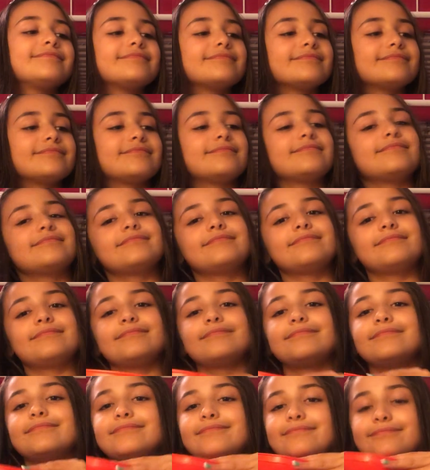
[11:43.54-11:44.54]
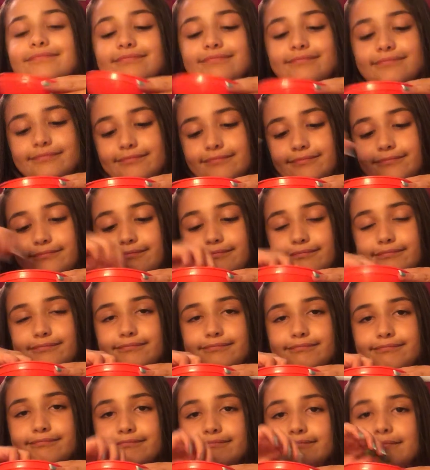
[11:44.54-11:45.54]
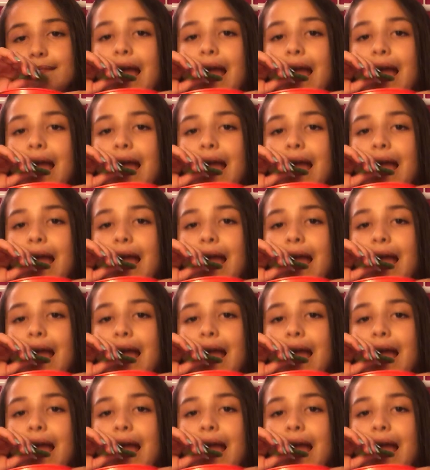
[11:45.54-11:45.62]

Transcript: (no one is talking)